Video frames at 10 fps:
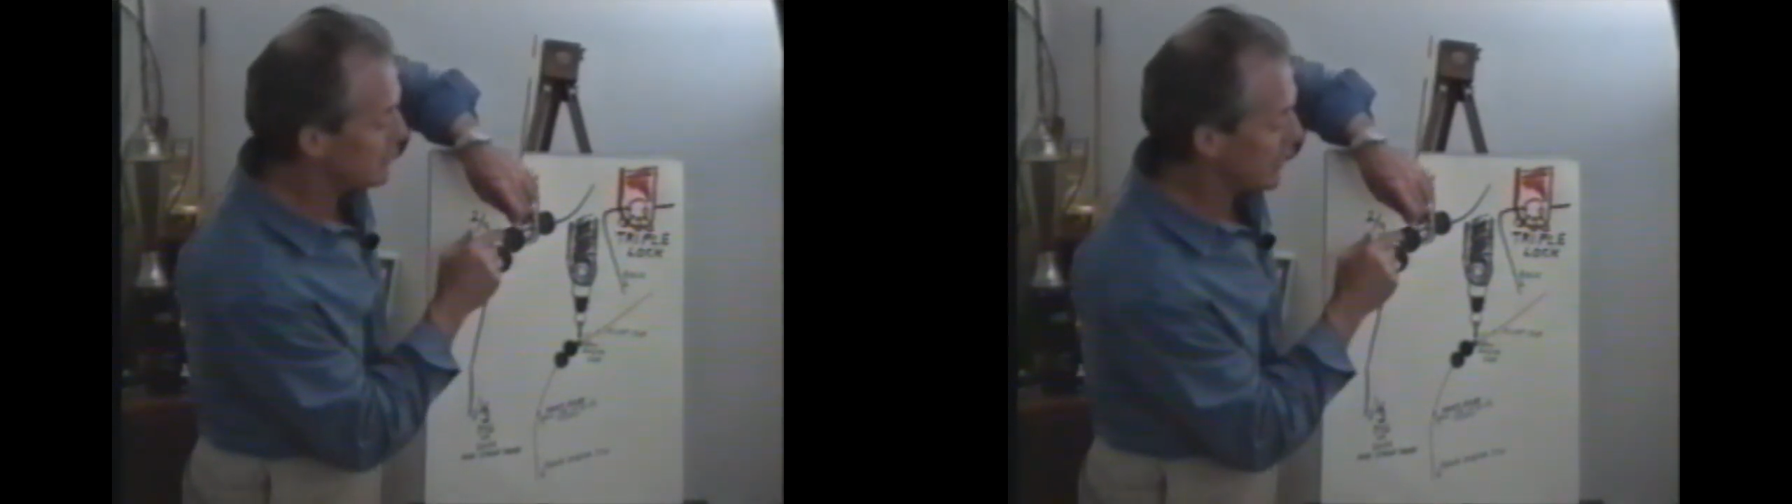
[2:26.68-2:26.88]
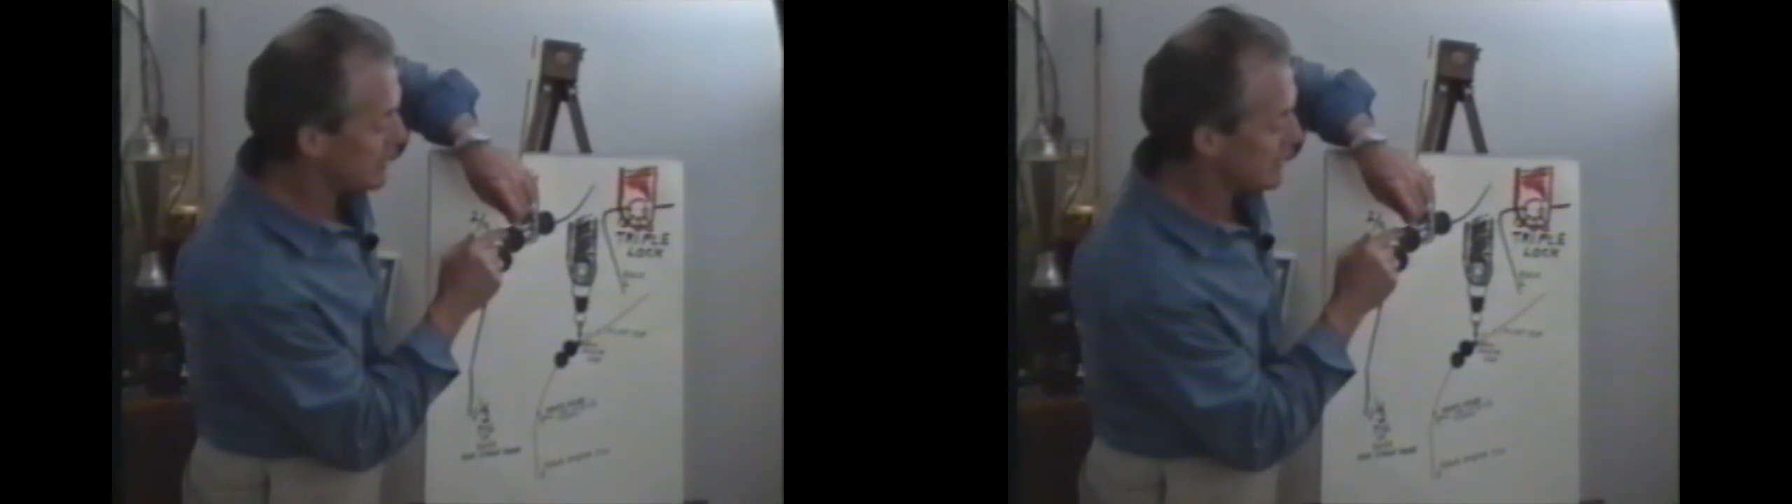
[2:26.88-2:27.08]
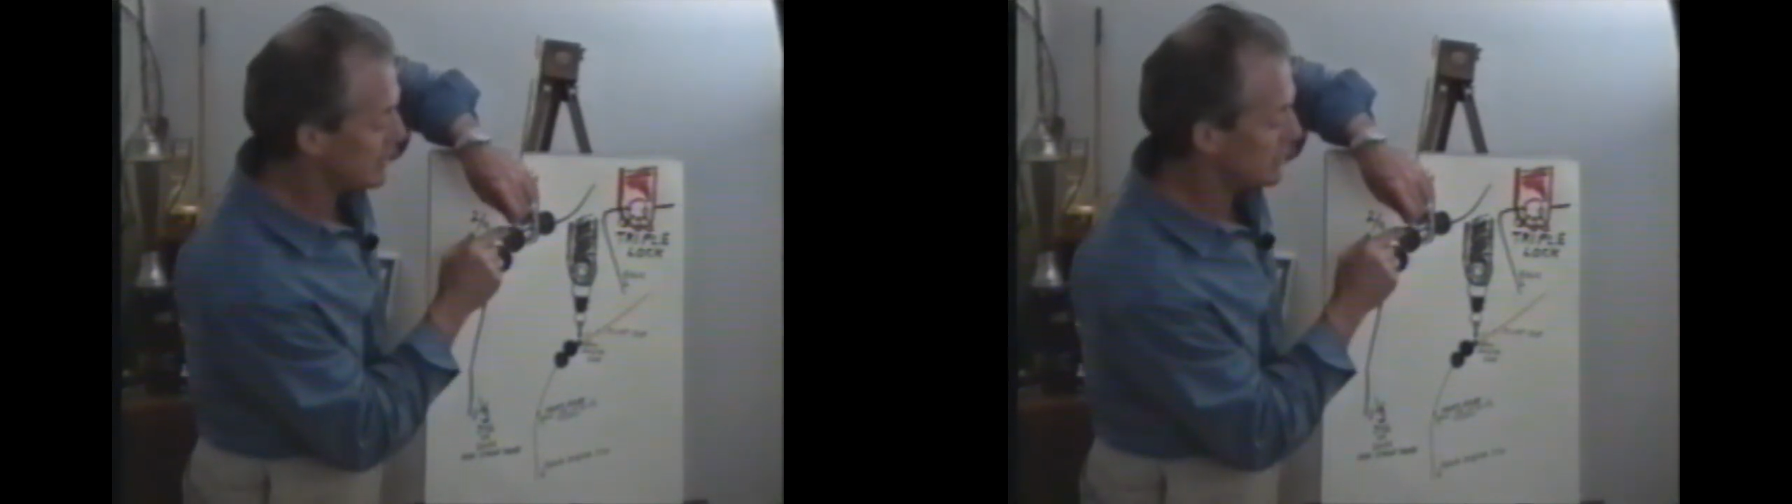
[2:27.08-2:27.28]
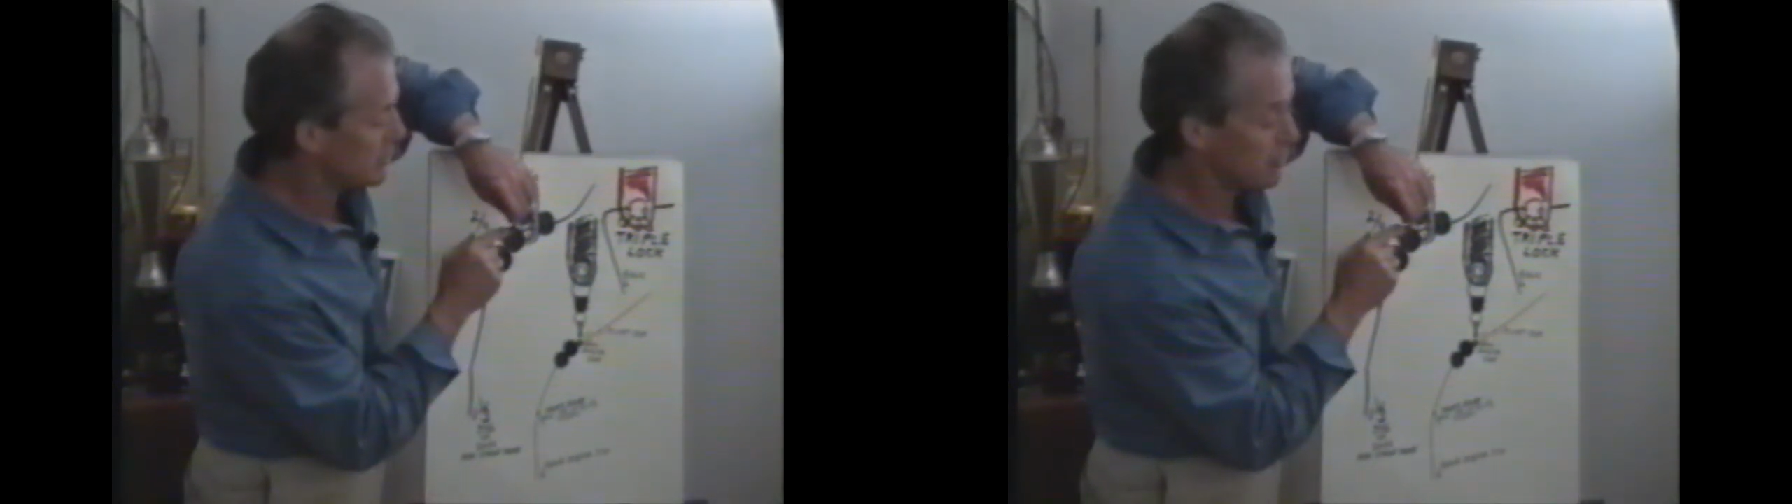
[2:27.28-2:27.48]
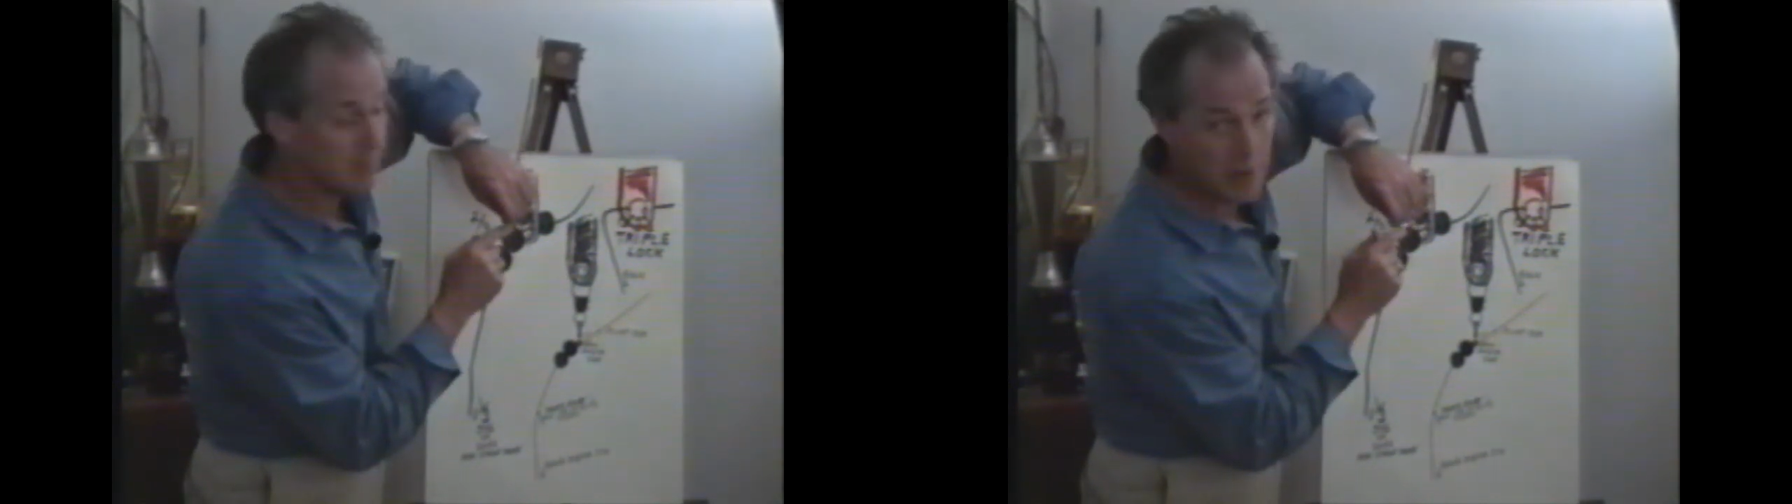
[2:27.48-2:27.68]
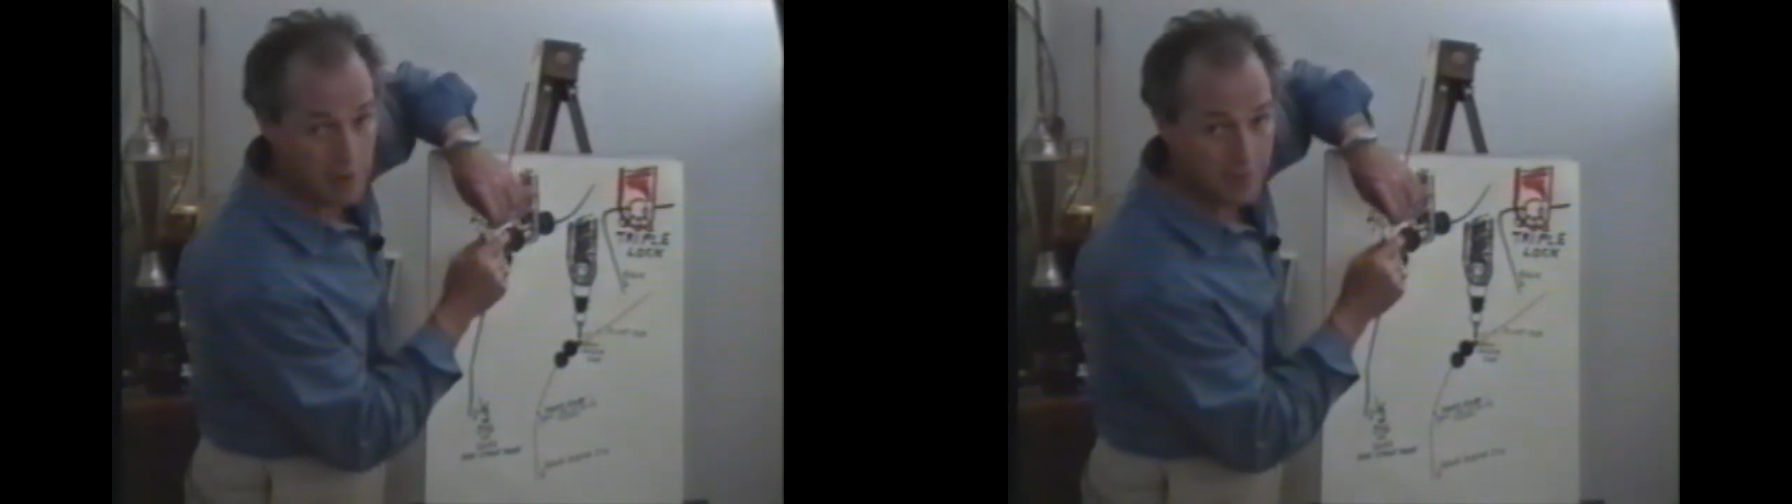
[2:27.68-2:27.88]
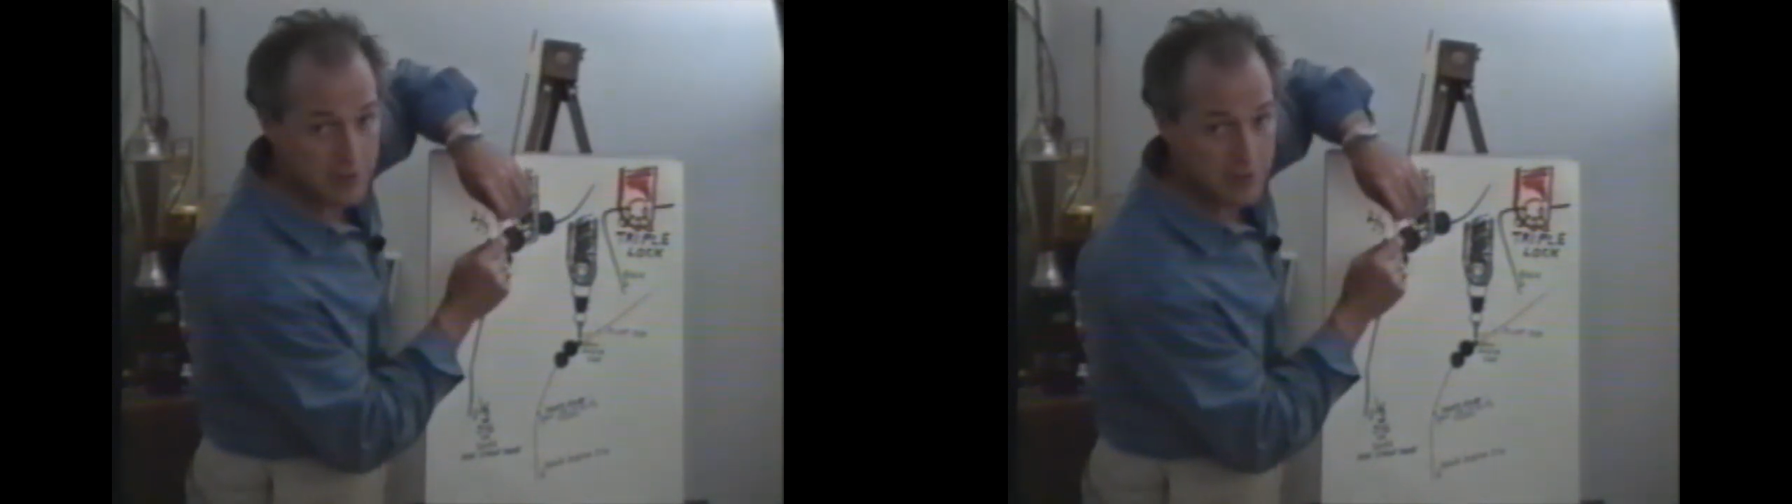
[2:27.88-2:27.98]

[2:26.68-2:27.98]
a good idea to trim that off